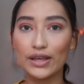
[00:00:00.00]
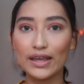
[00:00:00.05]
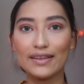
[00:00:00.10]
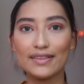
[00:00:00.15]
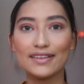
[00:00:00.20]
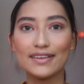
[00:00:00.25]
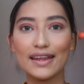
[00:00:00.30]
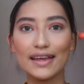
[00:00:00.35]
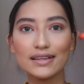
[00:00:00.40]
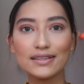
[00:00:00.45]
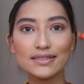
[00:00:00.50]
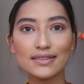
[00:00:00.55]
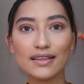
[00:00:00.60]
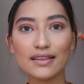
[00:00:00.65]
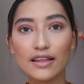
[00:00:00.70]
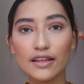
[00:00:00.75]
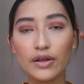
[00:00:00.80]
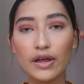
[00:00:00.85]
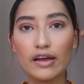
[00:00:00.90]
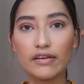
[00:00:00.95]
The next thing
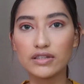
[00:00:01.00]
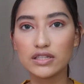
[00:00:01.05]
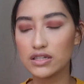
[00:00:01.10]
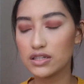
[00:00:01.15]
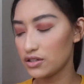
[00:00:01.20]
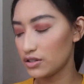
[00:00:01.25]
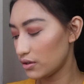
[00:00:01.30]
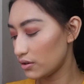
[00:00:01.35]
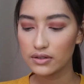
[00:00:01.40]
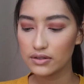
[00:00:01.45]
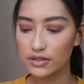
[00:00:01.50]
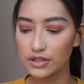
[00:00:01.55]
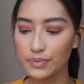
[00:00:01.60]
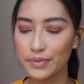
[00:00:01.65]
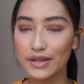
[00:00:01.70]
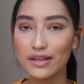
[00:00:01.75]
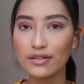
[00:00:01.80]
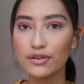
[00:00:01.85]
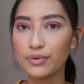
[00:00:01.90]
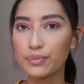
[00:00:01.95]
that you have to do to
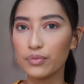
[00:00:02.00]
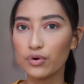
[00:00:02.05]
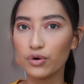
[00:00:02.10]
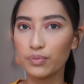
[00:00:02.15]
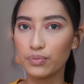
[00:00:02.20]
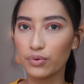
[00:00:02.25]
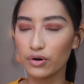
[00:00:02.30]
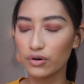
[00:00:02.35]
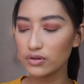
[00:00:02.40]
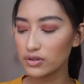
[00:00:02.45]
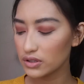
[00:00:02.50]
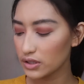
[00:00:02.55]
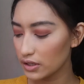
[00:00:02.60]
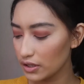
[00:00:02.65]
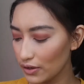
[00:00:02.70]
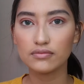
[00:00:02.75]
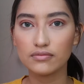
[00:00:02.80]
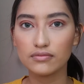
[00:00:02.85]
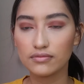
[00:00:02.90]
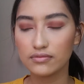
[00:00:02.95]
make it look more bold,
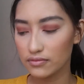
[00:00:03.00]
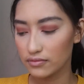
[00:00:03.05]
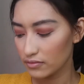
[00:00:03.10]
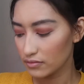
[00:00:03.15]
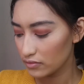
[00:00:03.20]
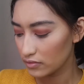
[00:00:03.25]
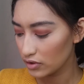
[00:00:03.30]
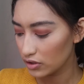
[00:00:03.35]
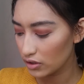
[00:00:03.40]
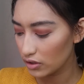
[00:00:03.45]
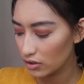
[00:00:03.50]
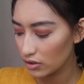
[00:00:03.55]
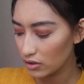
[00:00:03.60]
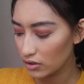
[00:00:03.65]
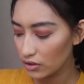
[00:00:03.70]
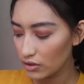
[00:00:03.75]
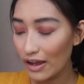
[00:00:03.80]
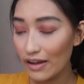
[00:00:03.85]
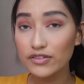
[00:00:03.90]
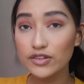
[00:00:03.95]

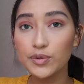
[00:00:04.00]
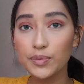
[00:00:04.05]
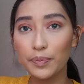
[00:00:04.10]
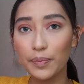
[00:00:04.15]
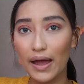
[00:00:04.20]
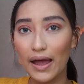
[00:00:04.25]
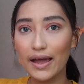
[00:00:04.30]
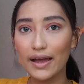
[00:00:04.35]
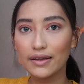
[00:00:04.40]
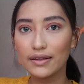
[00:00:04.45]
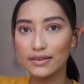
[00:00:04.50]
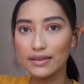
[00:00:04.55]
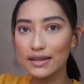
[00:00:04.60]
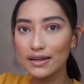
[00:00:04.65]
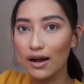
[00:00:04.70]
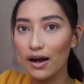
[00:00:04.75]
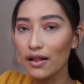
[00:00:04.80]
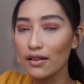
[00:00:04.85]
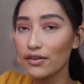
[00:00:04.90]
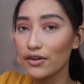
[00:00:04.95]
you have to pack the
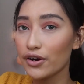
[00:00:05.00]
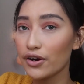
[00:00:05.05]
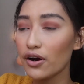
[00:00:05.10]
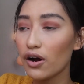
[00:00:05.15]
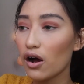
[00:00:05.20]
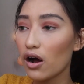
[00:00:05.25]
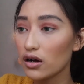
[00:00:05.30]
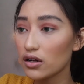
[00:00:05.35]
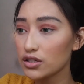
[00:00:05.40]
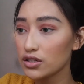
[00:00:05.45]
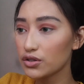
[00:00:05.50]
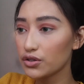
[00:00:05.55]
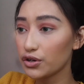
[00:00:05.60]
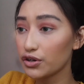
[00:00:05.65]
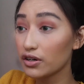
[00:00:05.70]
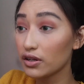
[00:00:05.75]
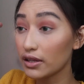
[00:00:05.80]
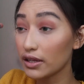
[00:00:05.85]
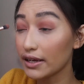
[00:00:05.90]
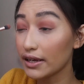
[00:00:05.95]
color onto
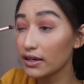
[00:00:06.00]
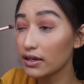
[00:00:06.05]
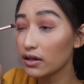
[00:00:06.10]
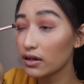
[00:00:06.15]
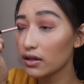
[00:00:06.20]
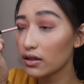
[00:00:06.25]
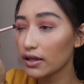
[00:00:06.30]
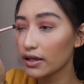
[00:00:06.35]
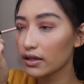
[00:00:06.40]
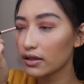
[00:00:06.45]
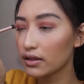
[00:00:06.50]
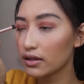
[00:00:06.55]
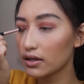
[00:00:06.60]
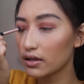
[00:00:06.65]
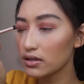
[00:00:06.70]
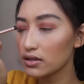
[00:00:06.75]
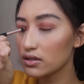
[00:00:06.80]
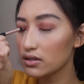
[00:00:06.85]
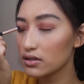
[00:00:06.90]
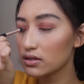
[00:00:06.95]
your lid like
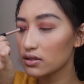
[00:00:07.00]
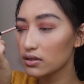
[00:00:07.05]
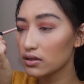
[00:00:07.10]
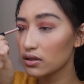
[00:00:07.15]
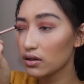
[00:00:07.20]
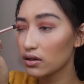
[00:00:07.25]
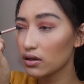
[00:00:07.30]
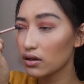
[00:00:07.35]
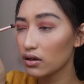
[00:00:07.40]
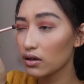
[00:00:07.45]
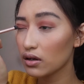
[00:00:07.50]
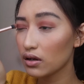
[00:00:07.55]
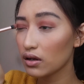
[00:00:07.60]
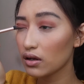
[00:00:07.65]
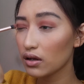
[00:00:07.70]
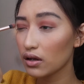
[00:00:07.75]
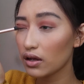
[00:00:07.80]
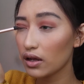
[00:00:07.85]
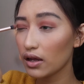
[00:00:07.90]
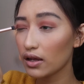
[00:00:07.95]
this,
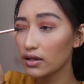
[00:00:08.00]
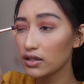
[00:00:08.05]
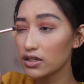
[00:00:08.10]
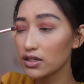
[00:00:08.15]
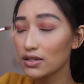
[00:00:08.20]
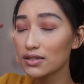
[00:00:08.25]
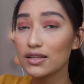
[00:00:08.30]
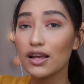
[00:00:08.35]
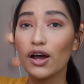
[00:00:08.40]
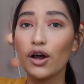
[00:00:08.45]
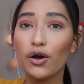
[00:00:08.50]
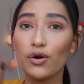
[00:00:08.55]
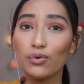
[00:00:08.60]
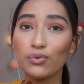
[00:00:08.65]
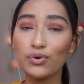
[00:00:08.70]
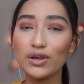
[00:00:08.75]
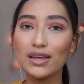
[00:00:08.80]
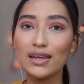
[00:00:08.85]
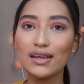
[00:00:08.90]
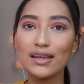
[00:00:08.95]
and just,
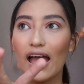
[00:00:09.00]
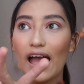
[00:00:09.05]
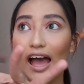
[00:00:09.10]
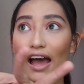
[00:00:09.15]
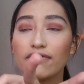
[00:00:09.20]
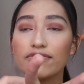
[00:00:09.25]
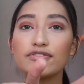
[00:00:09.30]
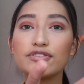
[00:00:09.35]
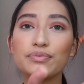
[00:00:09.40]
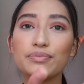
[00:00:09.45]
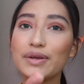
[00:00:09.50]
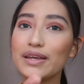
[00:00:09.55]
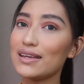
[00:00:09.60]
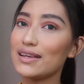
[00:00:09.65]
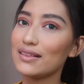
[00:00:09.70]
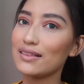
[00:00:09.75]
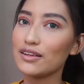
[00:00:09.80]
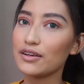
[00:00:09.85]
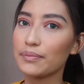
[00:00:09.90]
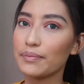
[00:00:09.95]
we have to make
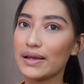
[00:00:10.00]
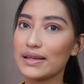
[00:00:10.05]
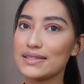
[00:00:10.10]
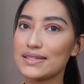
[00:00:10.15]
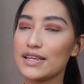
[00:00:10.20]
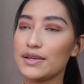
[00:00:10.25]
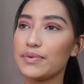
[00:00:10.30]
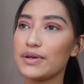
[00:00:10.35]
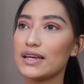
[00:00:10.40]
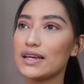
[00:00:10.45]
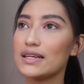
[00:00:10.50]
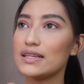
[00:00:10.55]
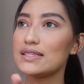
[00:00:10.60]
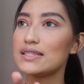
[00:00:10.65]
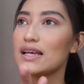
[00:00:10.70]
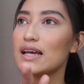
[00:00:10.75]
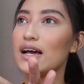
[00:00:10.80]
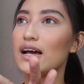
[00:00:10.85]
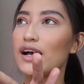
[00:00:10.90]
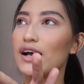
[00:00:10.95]
it look messy because
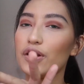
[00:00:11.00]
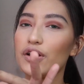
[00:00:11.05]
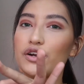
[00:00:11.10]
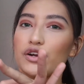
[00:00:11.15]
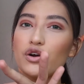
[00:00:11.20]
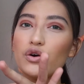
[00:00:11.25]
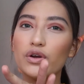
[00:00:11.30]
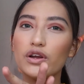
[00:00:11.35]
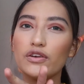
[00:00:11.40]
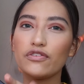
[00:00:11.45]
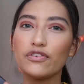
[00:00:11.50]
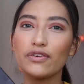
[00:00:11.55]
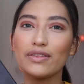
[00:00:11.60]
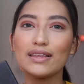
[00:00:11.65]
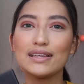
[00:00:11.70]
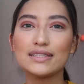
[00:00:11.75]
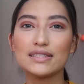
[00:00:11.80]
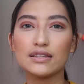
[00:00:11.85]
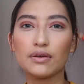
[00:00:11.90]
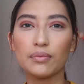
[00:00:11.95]
we are going for
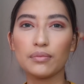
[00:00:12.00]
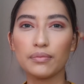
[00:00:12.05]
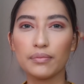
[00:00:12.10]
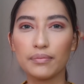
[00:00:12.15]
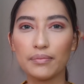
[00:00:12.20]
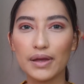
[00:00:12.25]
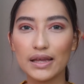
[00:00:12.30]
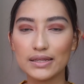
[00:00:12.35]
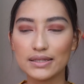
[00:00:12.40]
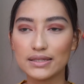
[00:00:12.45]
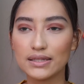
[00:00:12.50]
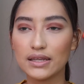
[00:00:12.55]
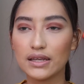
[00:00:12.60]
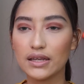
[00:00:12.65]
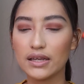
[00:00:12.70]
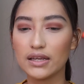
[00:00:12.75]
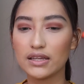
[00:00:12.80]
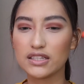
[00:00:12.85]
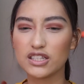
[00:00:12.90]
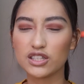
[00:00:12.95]
this
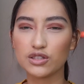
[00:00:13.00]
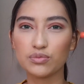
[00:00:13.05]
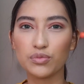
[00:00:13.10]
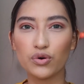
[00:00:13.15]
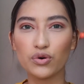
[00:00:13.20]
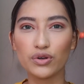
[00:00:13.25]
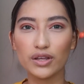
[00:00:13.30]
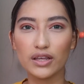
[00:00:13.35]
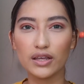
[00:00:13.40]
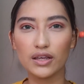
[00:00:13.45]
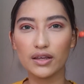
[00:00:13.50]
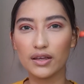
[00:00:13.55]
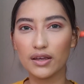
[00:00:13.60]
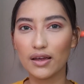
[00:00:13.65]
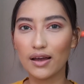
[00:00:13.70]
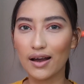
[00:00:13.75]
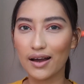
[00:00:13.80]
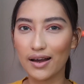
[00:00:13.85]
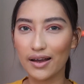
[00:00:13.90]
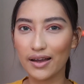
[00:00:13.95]
messy,
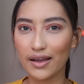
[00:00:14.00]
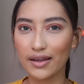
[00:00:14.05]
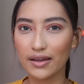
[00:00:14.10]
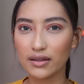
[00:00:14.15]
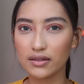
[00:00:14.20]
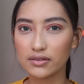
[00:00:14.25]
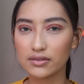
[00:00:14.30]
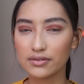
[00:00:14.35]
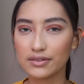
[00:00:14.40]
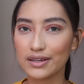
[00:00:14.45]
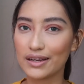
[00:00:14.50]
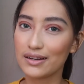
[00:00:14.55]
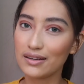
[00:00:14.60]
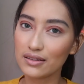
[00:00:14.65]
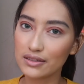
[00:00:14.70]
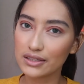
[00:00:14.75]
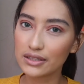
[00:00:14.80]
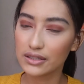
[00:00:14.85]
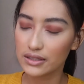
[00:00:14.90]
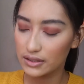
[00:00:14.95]
smoky eye kind
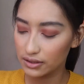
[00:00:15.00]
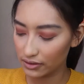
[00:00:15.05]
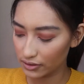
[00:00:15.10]
of look.